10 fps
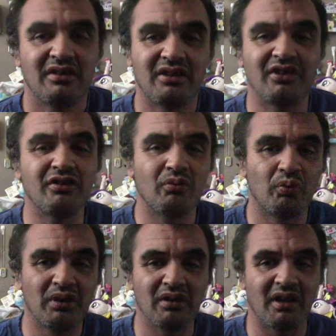doesn't
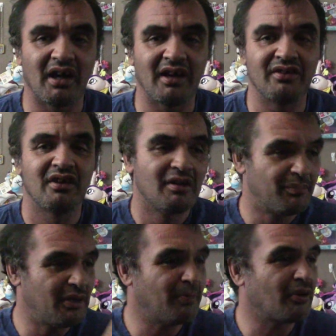realize
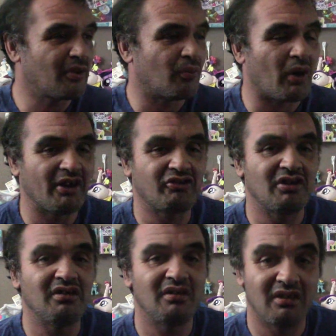people could watch it,